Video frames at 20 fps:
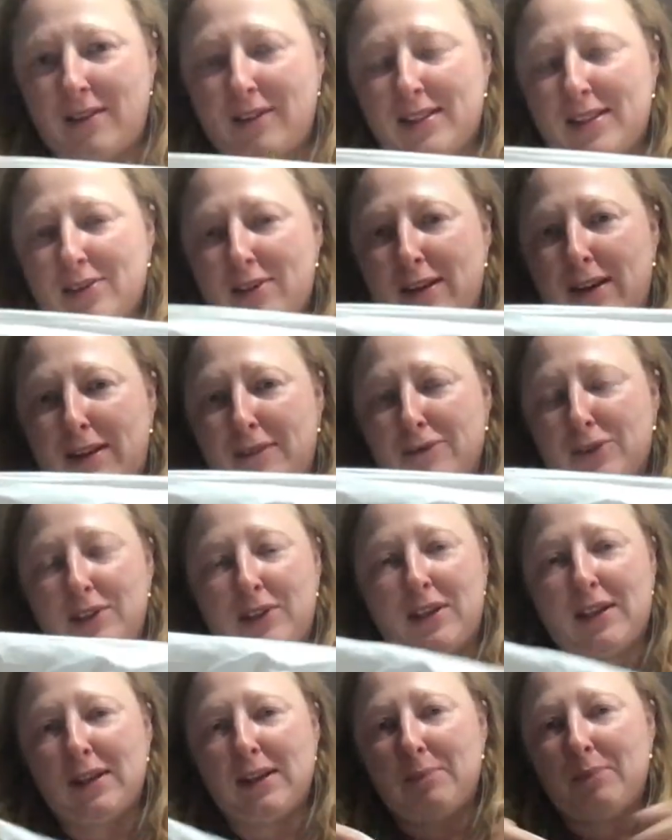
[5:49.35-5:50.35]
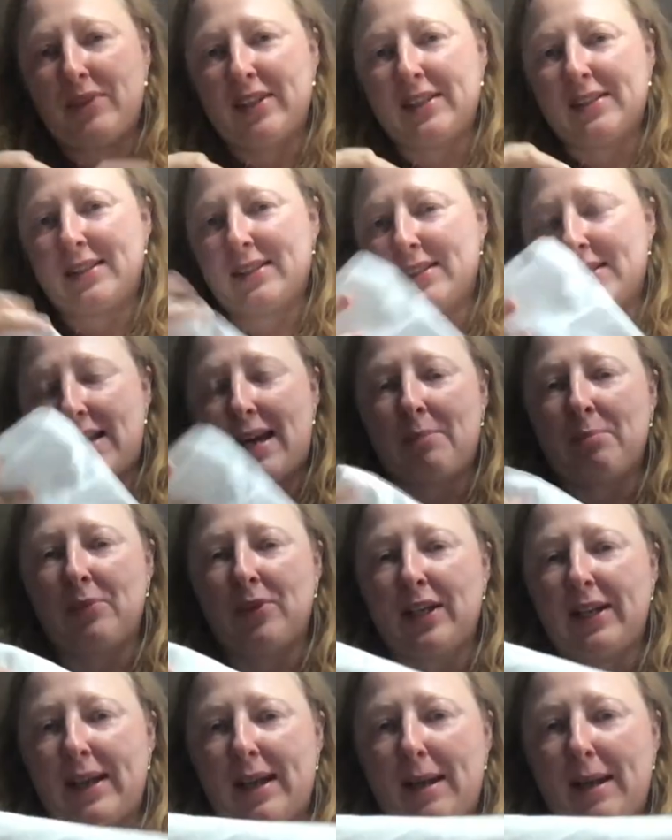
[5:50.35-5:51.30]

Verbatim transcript: so i would keep this this i'm really